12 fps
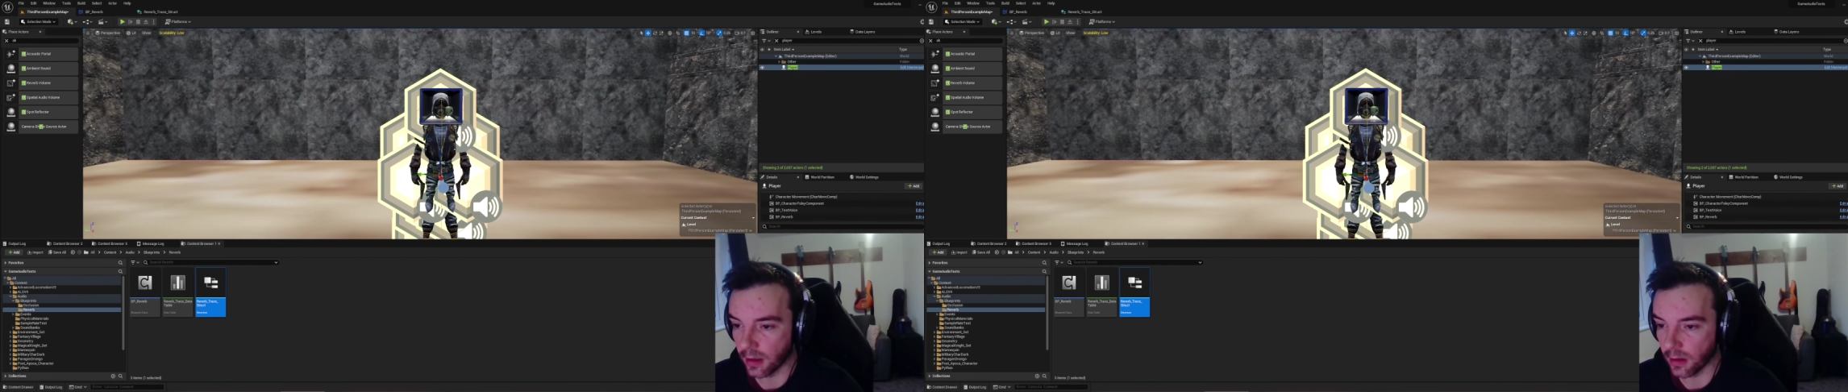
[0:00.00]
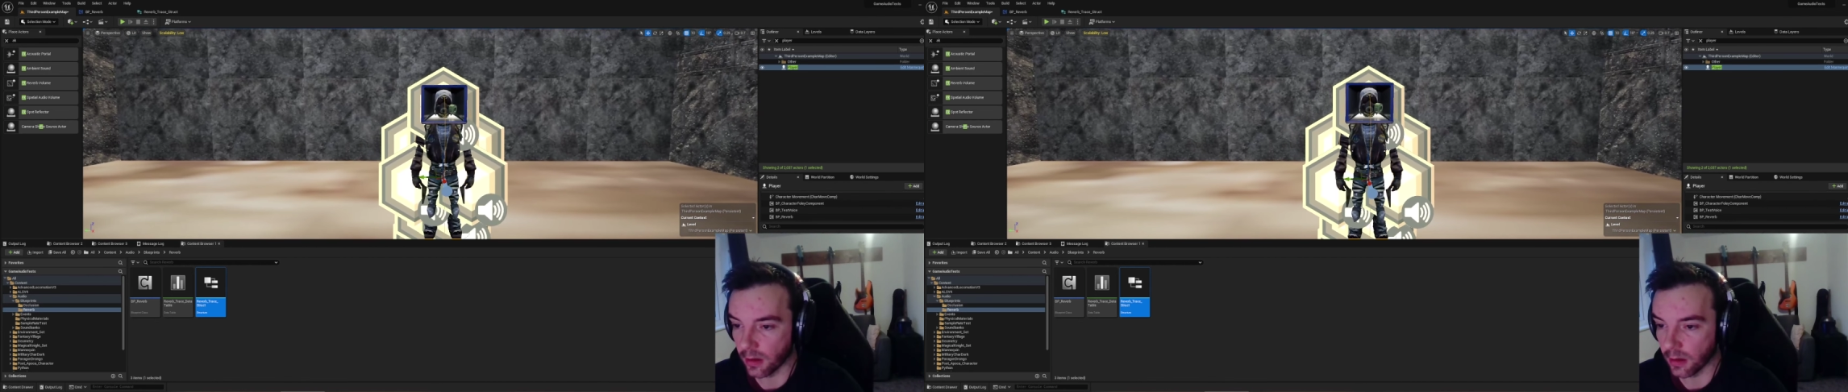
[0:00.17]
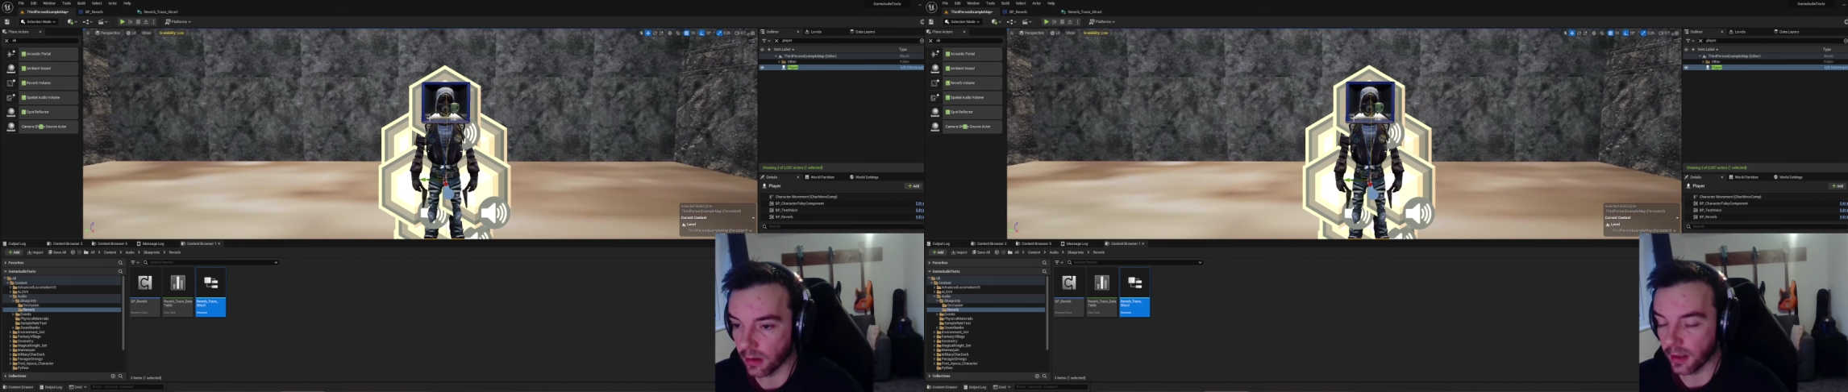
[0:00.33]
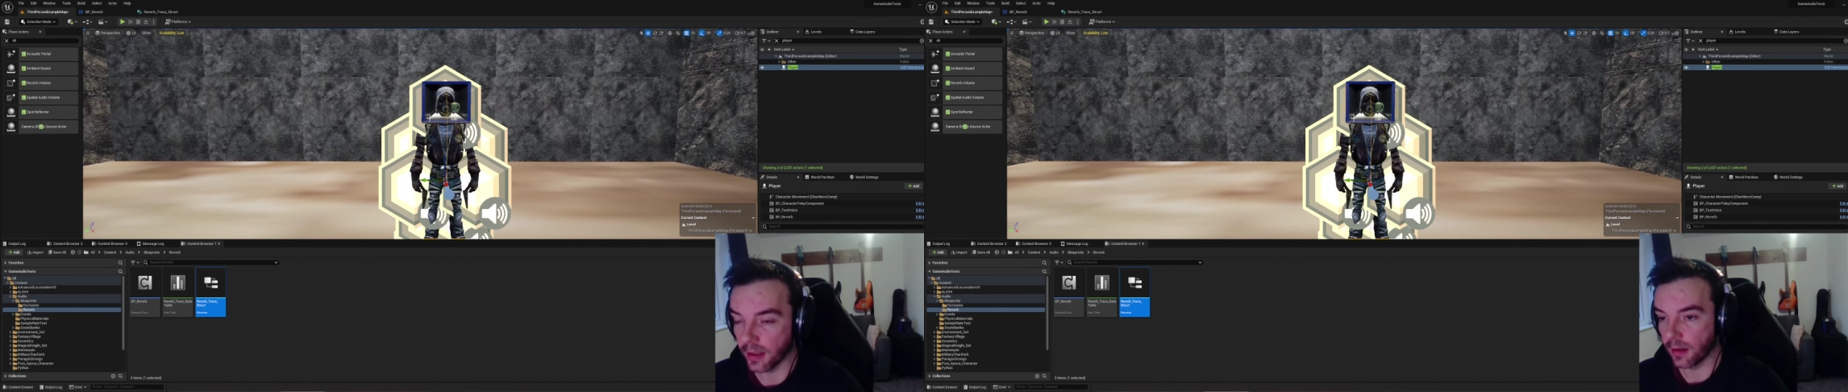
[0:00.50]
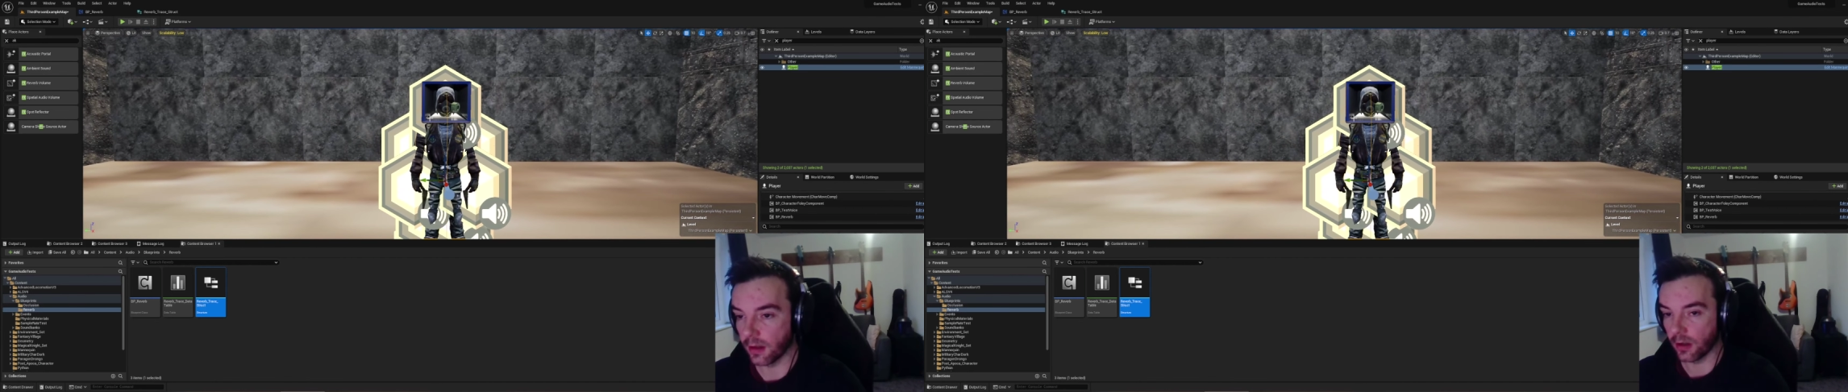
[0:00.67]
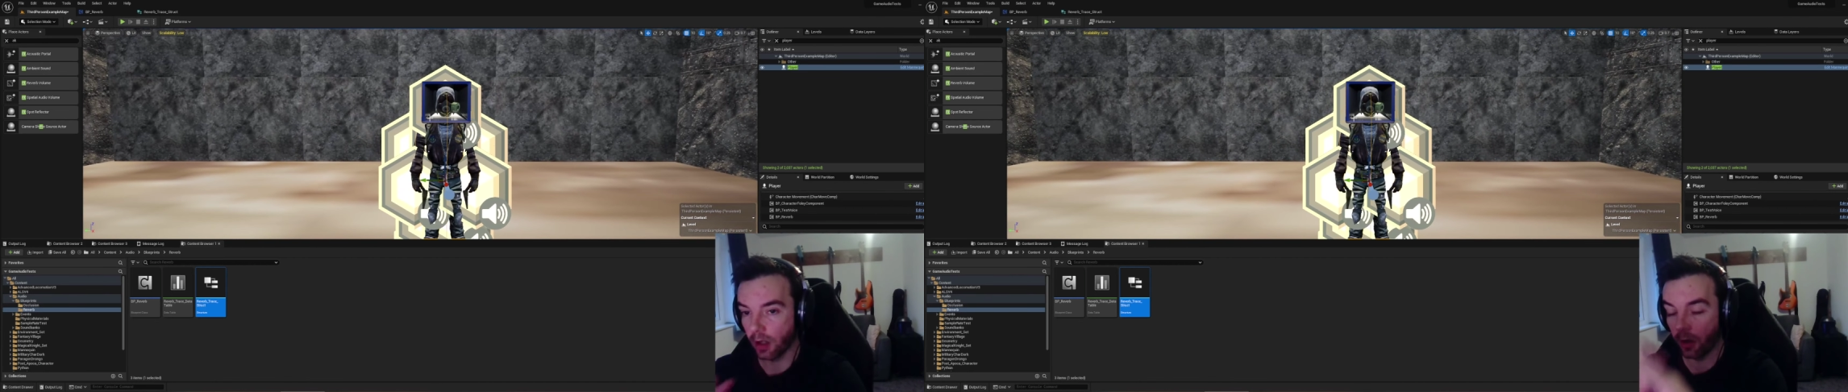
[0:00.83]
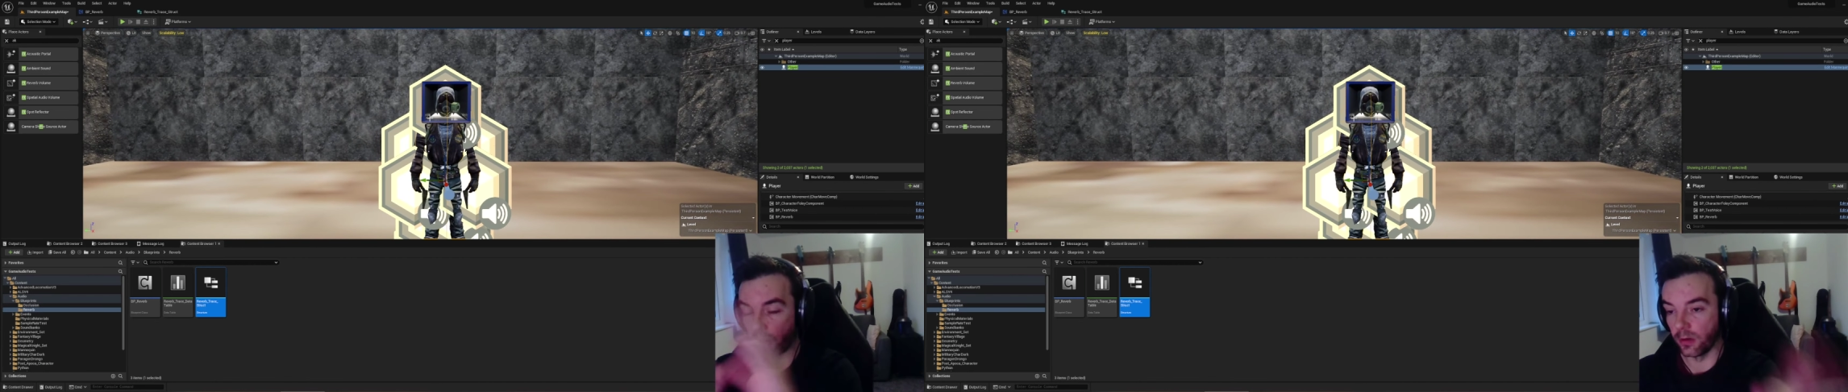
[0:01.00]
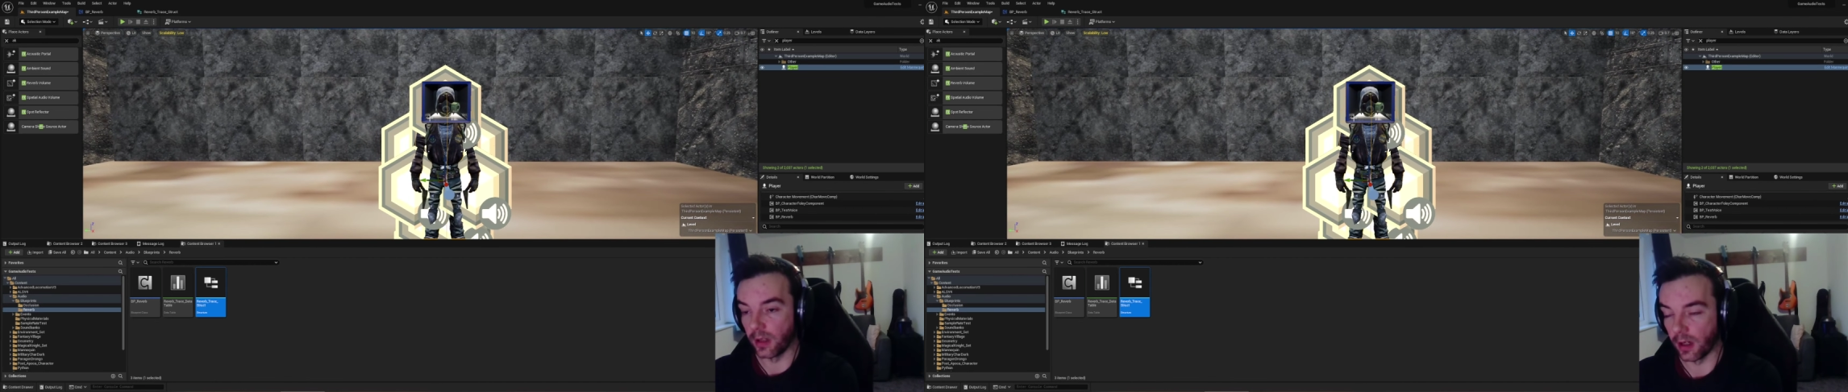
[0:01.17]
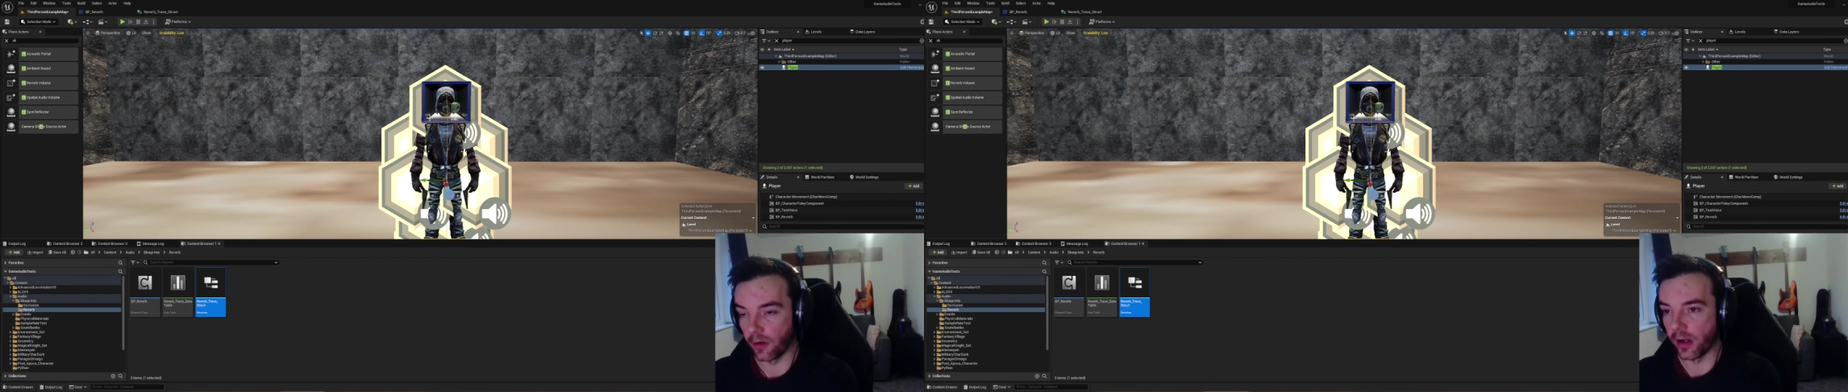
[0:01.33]
a
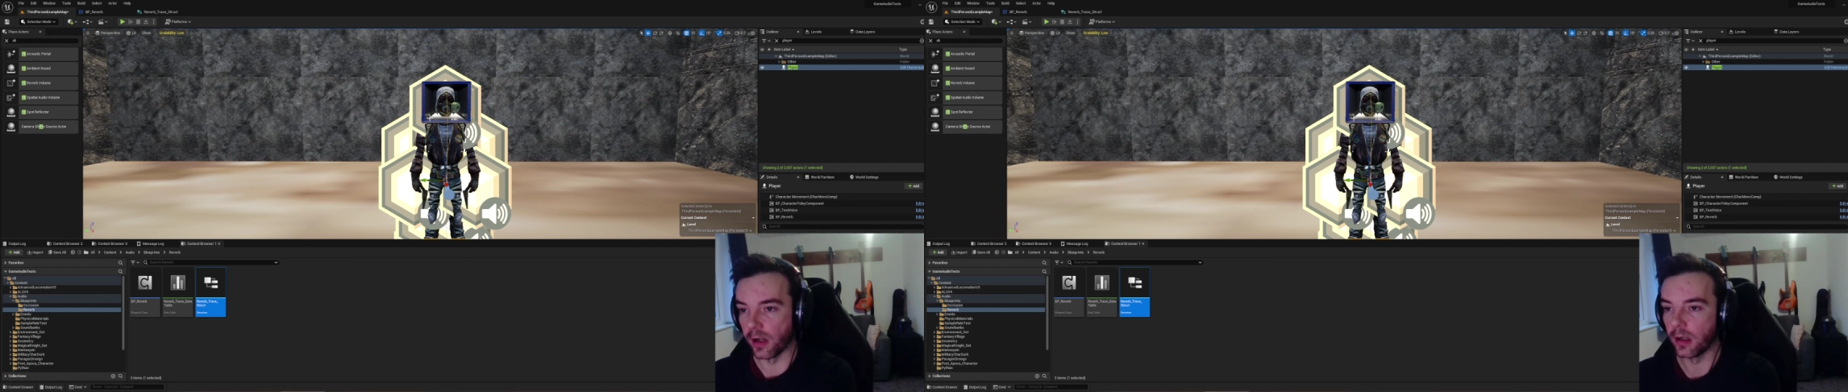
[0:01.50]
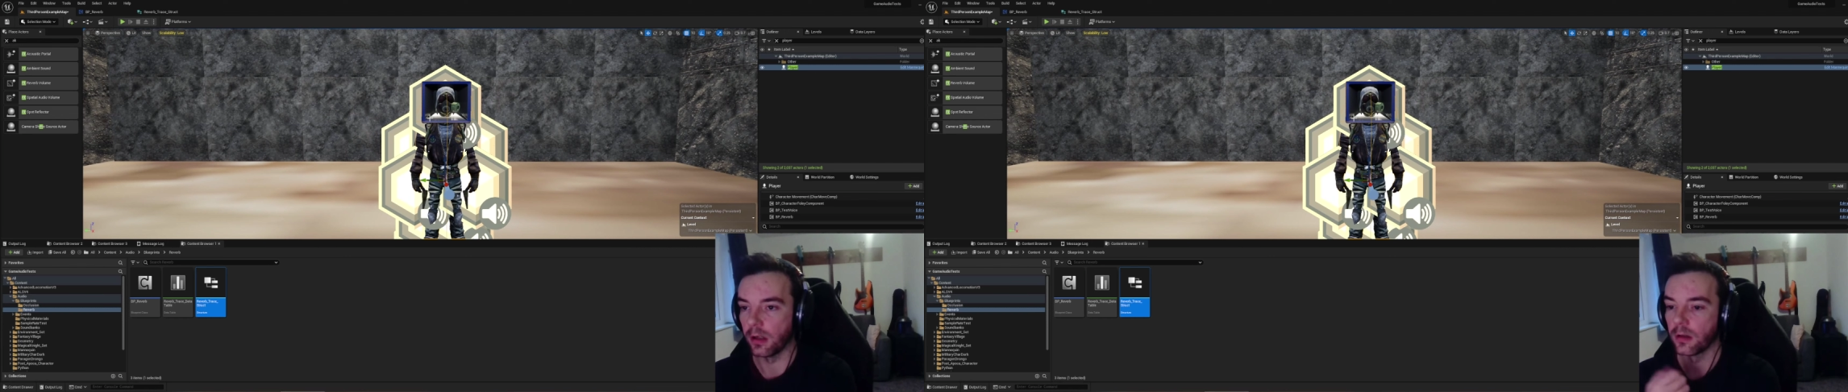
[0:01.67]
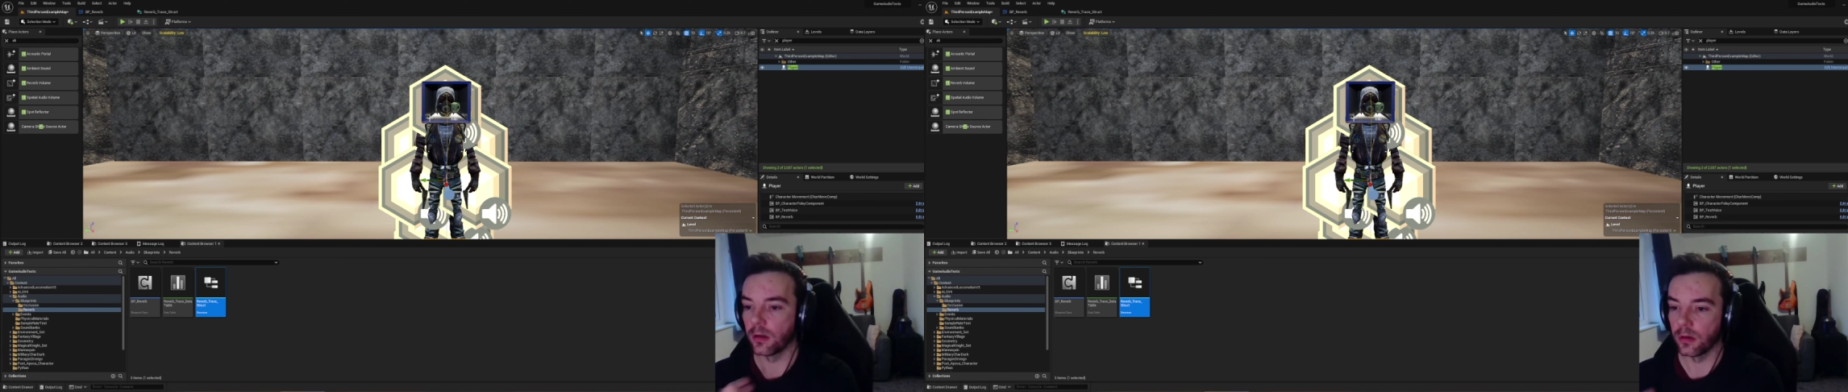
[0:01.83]
cone area,